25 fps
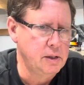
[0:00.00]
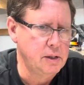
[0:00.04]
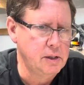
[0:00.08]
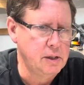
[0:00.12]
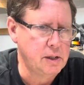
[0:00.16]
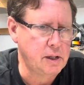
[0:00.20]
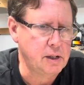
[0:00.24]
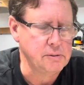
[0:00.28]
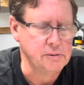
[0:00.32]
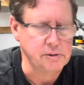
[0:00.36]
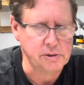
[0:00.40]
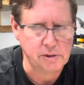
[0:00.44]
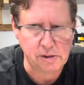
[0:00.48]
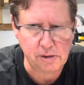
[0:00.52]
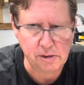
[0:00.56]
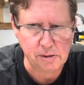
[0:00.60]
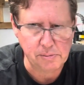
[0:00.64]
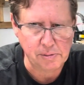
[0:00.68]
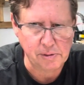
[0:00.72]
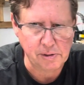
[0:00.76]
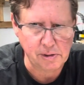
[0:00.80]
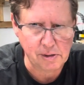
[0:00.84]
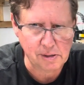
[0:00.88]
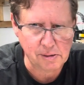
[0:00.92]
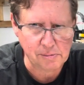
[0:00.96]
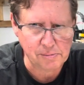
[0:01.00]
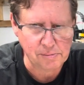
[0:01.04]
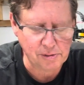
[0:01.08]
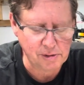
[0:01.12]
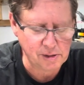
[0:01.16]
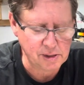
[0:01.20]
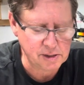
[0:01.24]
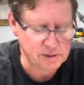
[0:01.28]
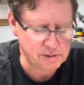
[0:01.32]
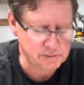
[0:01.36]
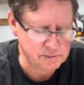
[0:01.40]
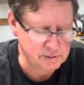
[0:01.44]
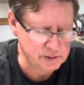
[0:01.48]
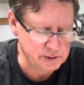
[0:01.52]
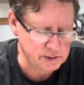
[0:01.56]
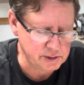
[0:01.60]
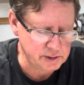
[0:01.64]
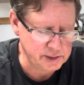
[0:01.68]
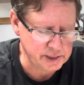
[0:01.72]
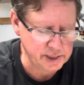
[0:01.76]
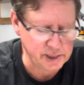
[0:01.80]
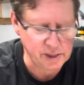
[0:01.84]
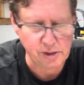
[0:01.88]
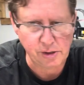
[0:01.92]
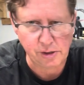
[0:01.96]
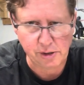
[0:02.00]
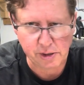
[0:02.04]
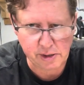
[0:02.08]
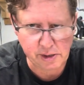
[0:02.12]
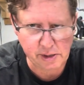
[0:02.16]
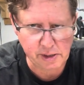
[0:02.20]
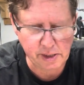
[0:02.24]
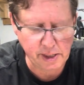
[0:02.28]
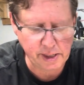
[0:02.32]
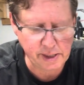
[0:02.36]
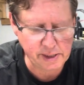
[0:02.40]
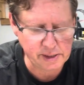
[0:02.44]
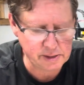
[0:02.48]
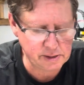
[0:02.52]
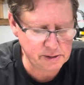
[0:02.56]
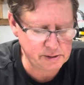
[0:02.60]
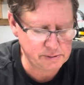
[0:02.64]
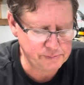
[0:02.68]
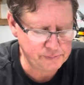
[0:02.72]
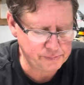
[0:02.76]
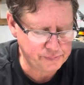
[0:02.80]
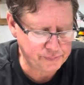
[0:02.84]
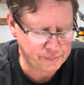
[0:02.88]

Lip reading: I was super unimpressed with it. It looked nice.